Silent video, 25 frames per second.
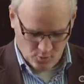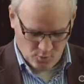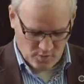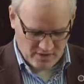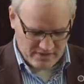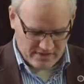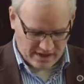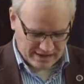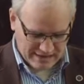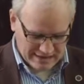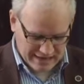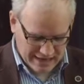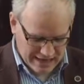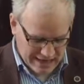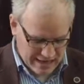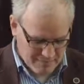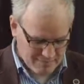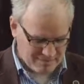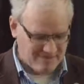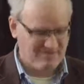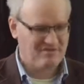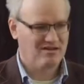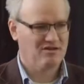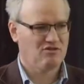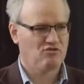with
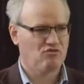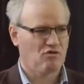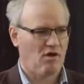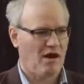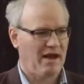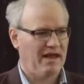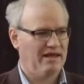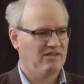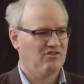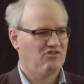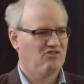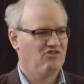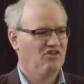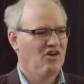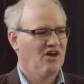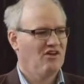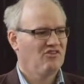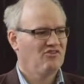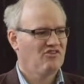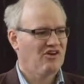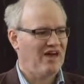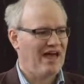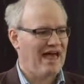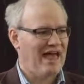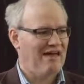unlimited rights
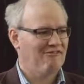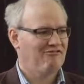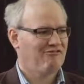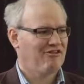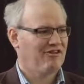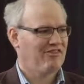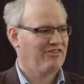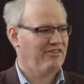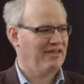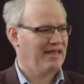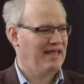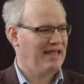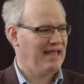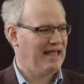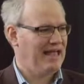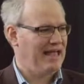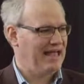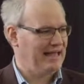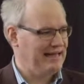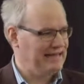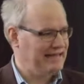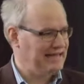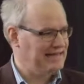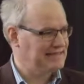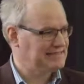to everything
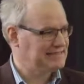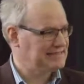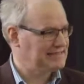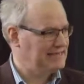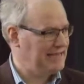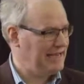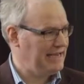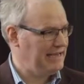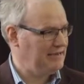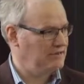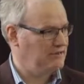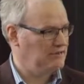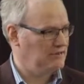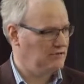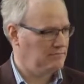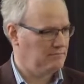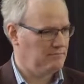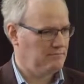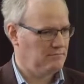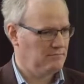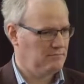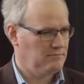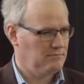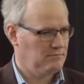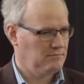in his
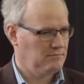kingdom.